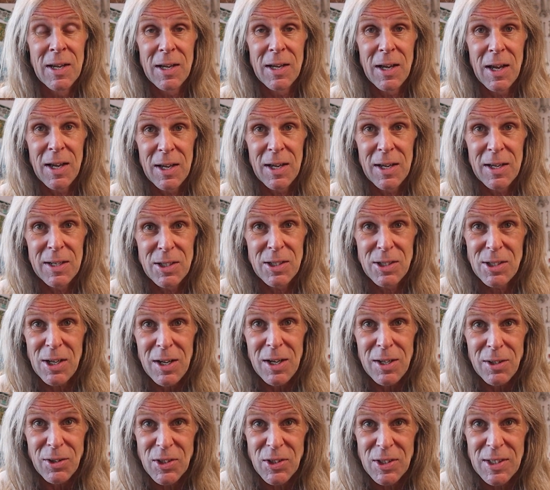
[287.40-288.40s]

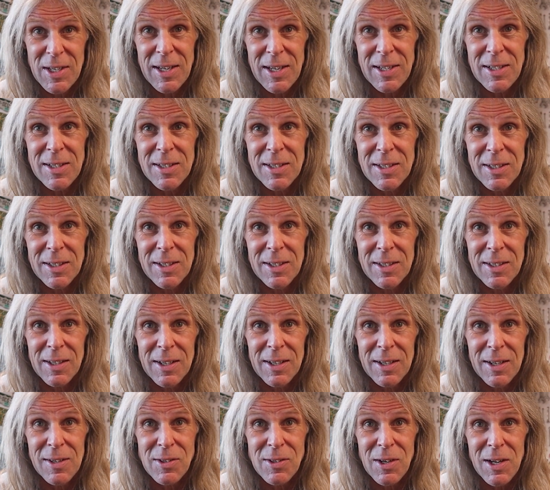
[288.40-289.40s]
dark skinned, and
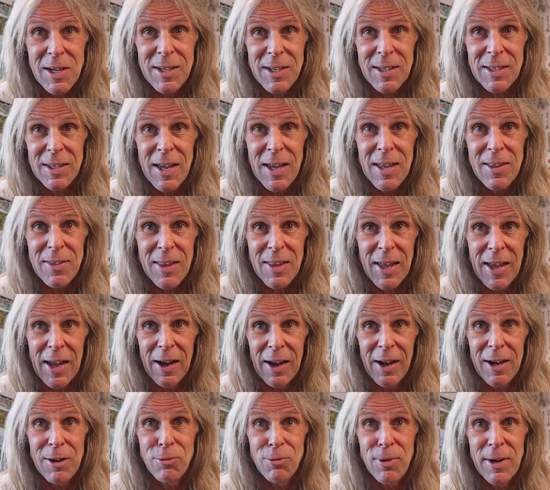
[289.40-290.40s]
as I get
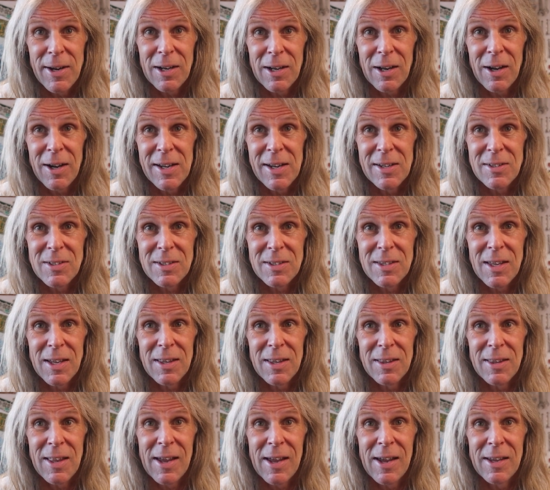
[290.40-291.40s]
there, I realise
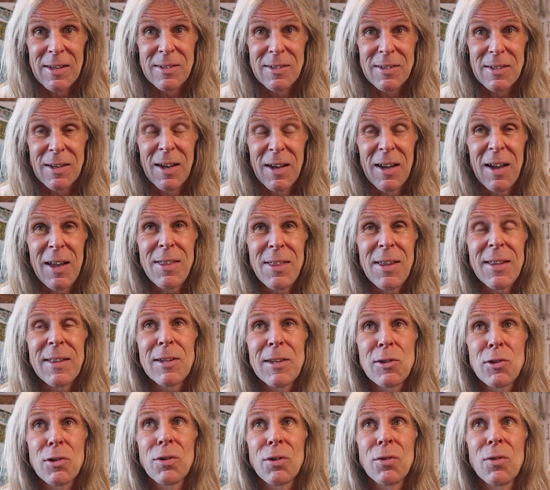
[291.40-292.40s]
that there's, I think
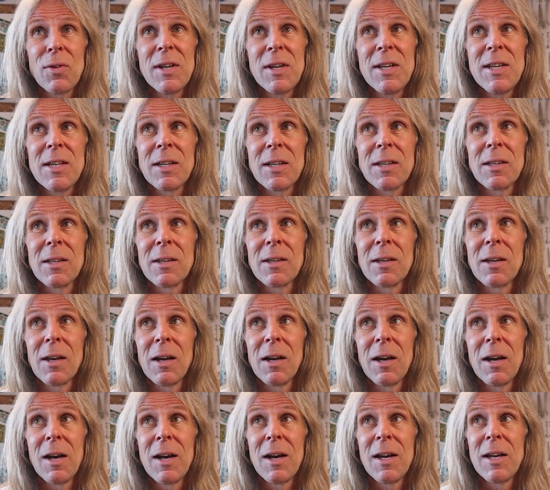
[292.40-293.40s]
there's 3
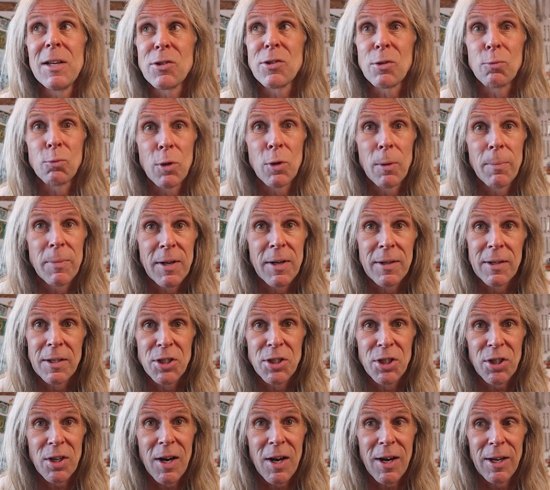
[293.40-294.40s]
guys, a woman and a
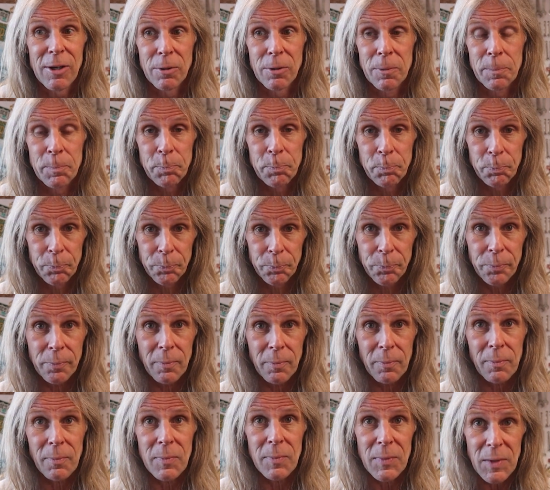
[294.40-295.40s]
child.
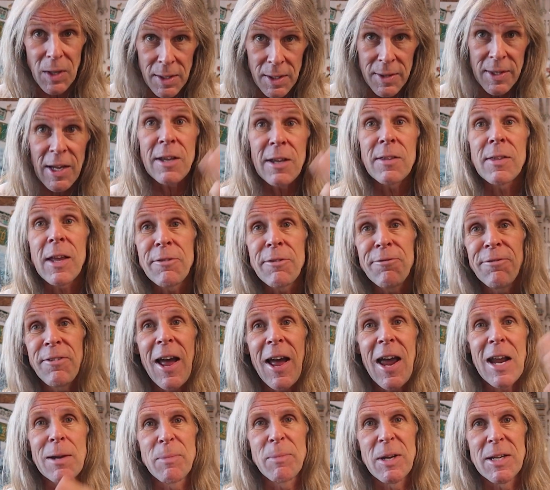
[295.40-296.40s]
And they
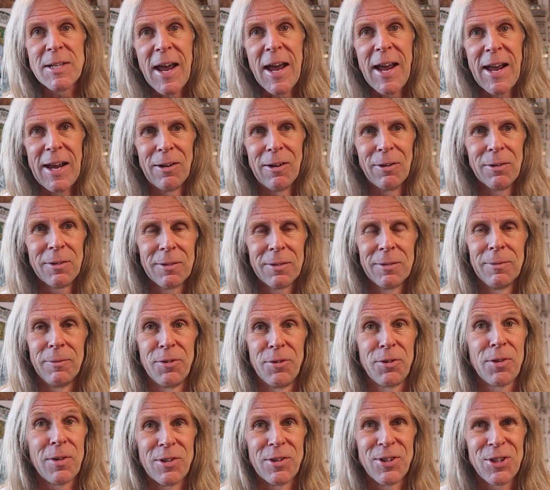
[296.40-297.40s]
flagged me down. I
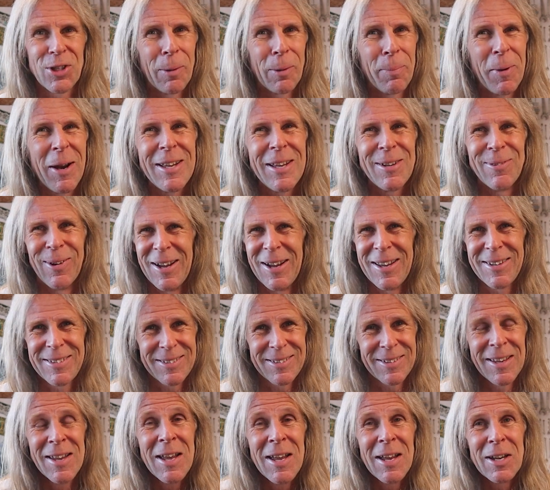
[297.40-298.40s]
was going to stop anyway.
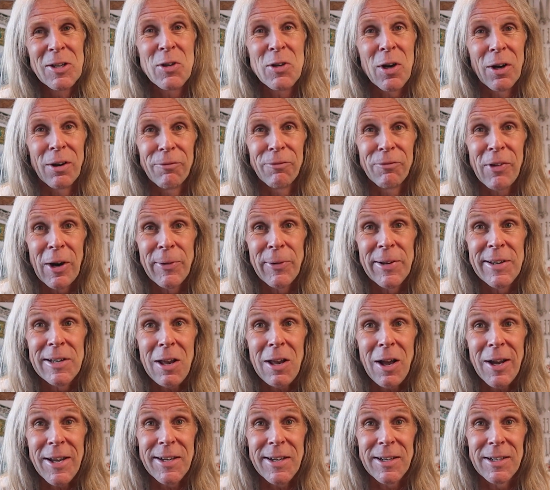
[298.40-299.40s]
It's not very
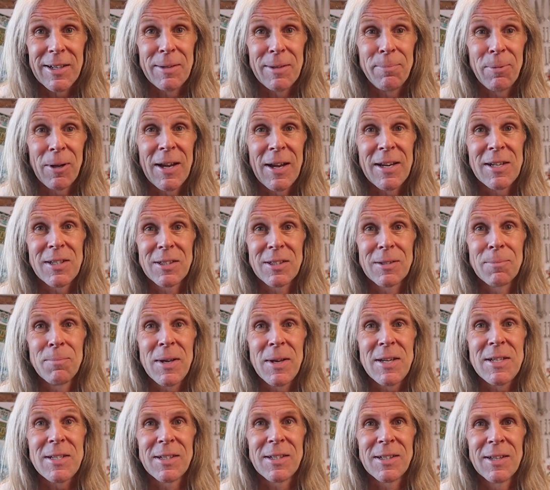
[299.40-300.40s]
likely place to
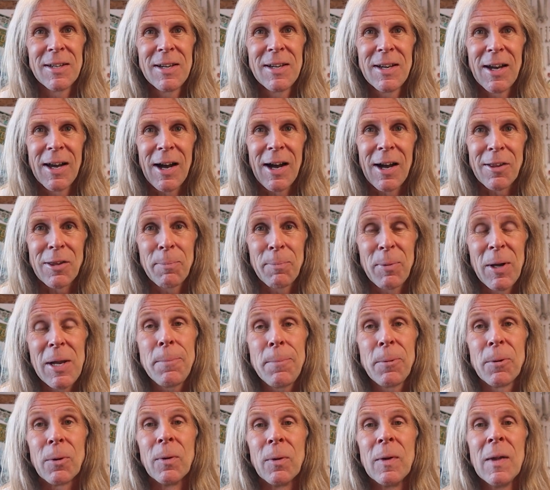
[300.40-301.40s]
meet other
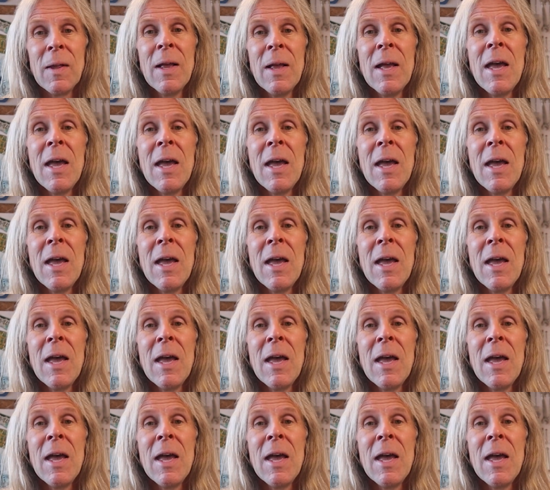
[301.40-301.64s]
people.